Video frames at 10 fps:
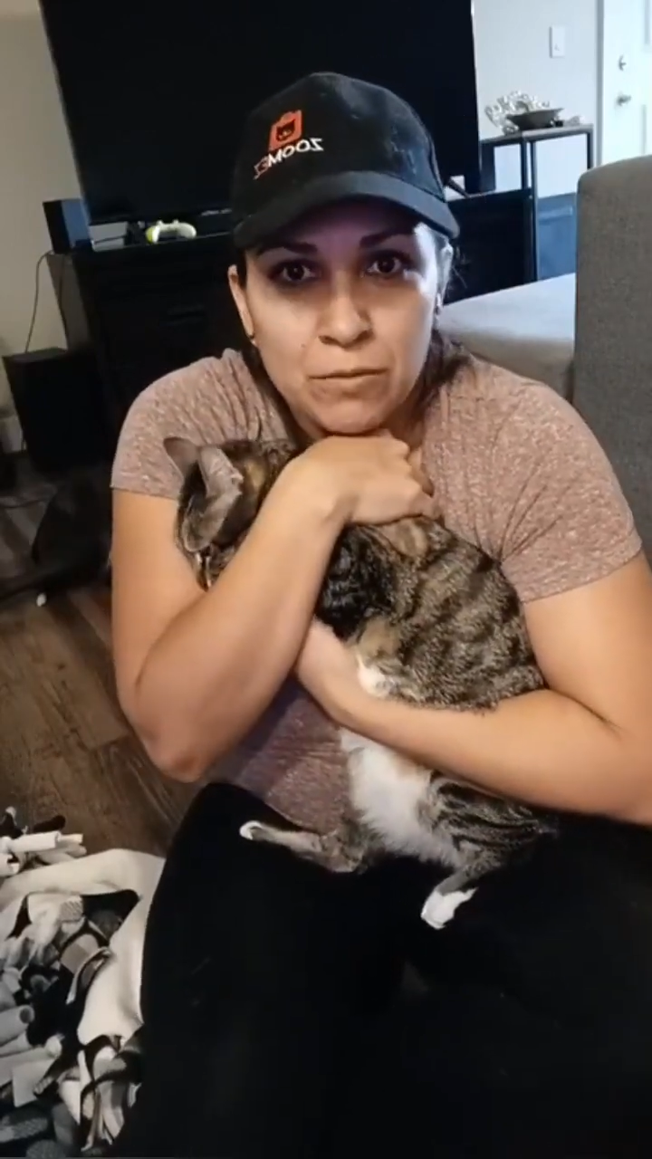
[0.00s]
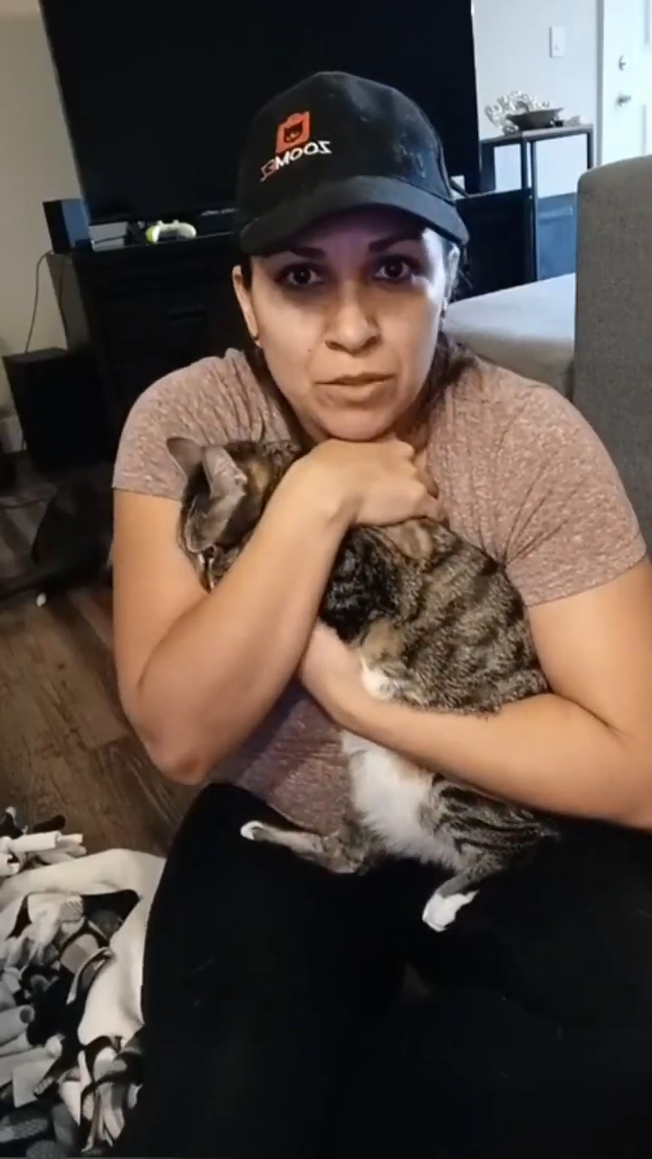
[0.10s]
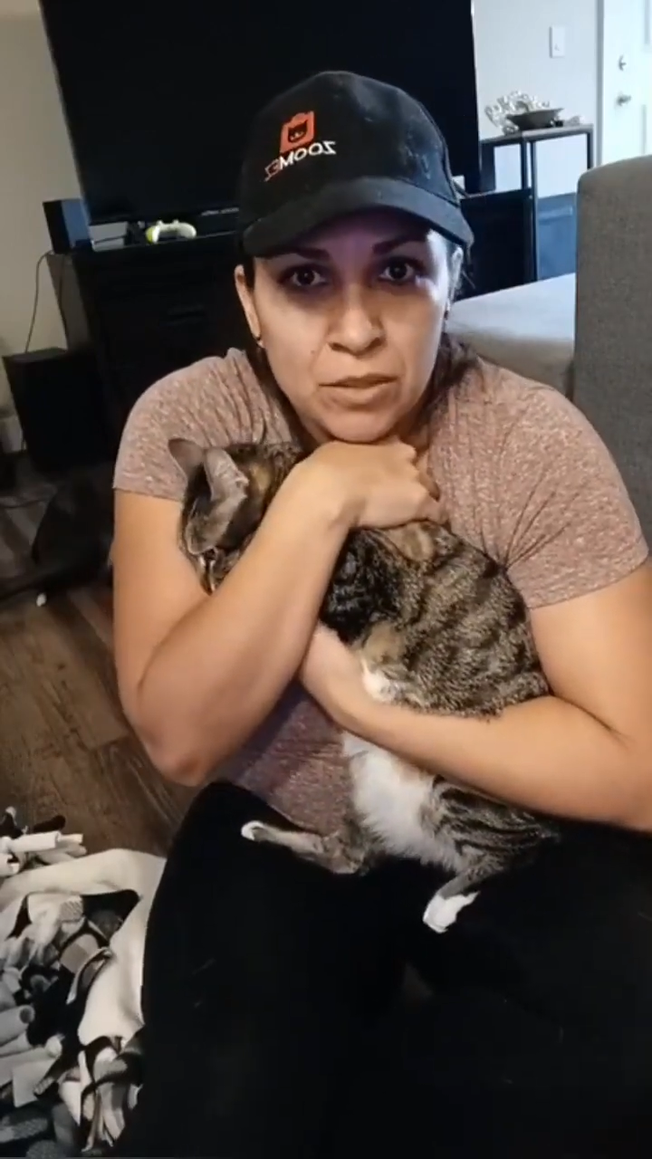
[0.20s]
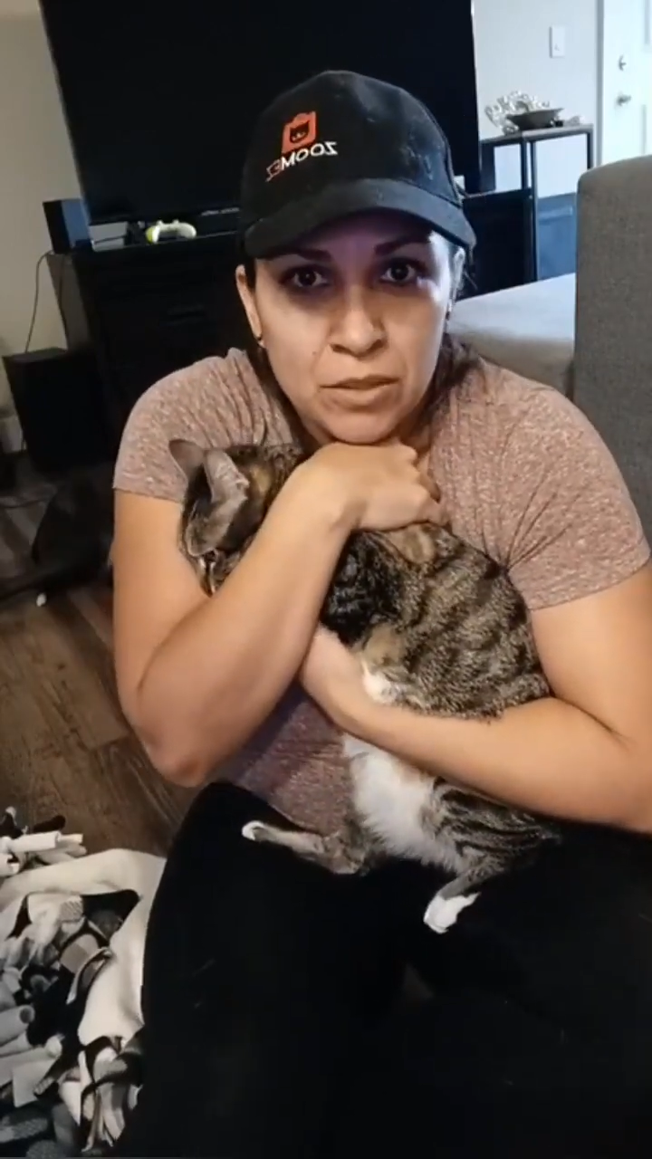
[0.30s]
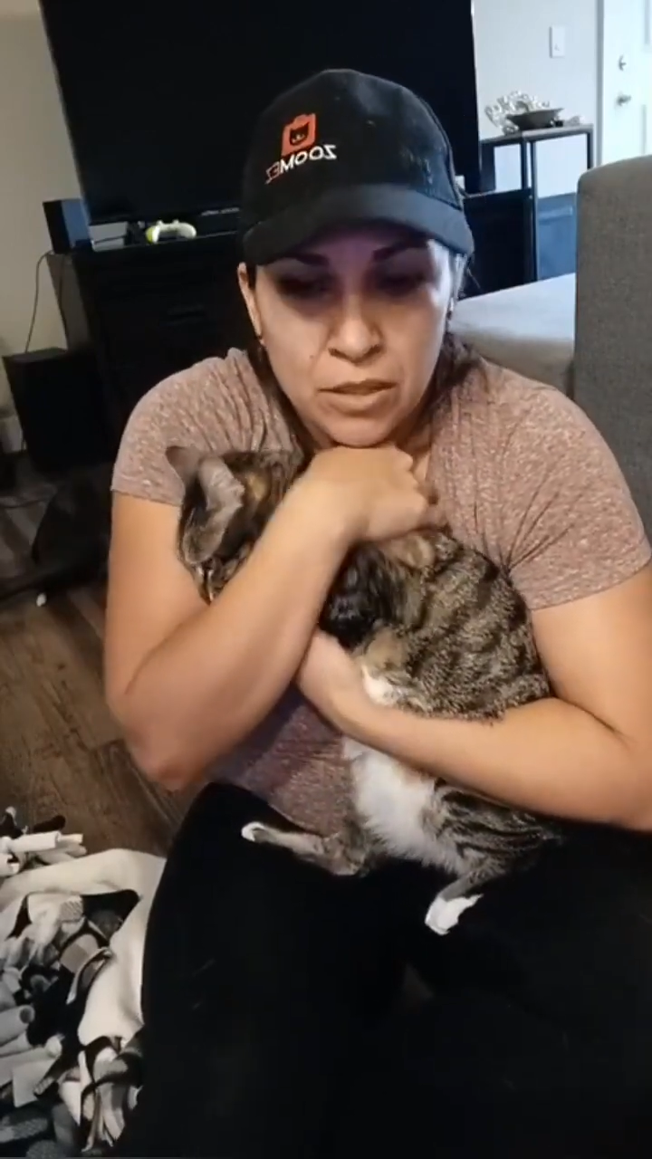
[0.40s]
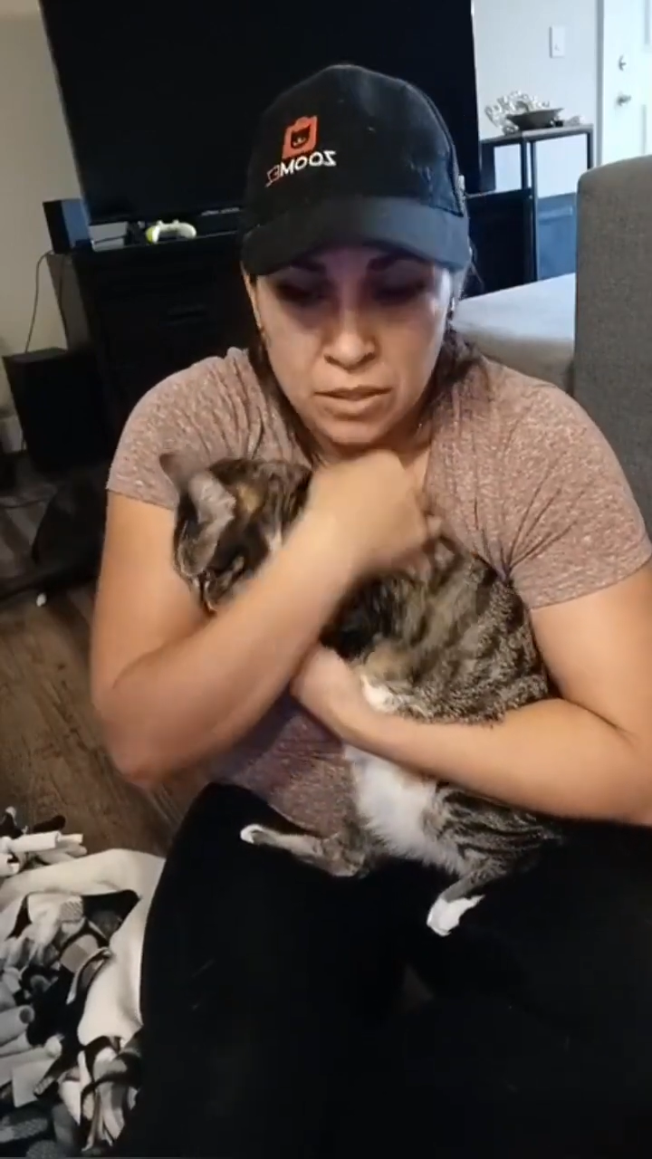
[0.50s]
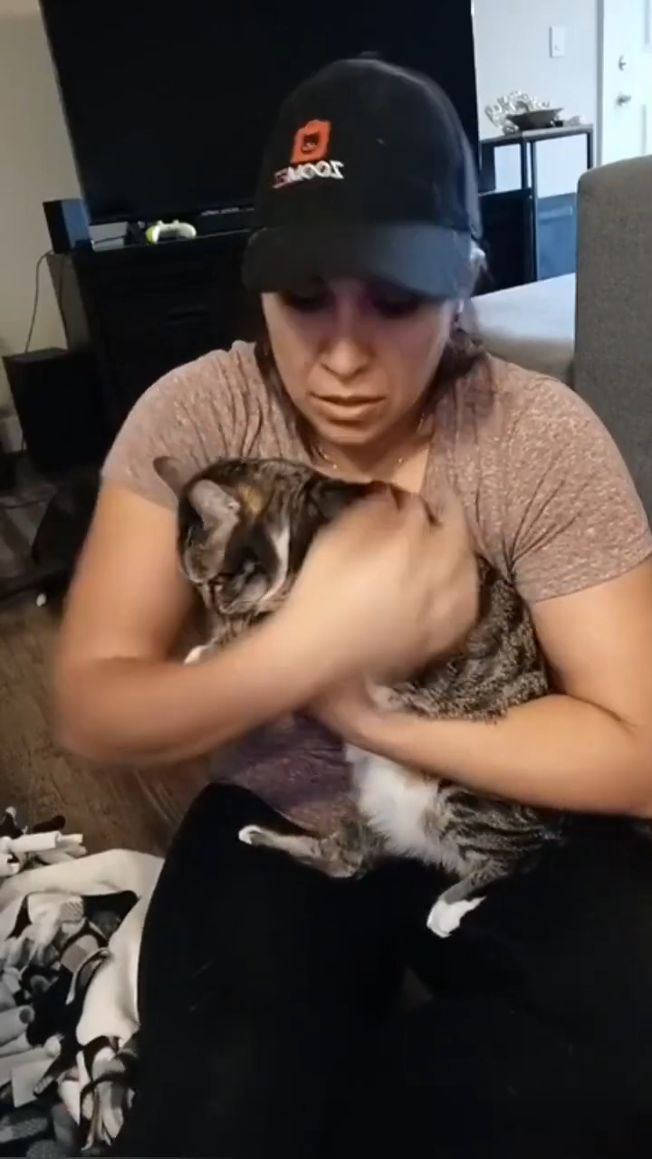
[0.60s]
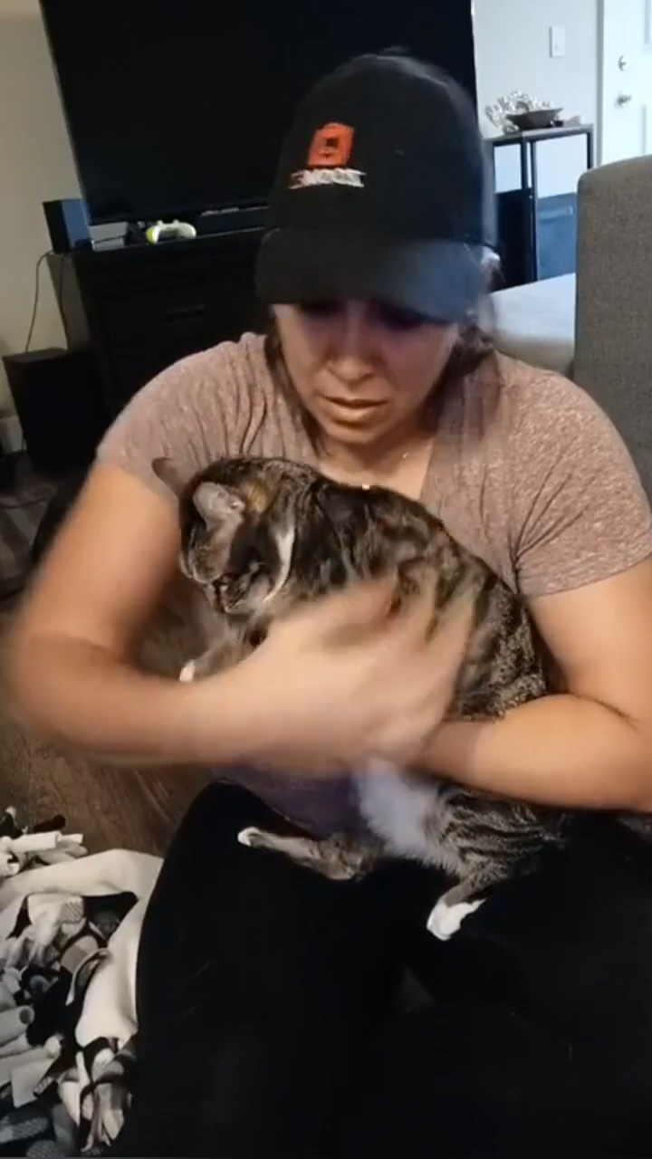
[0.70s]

feel secure.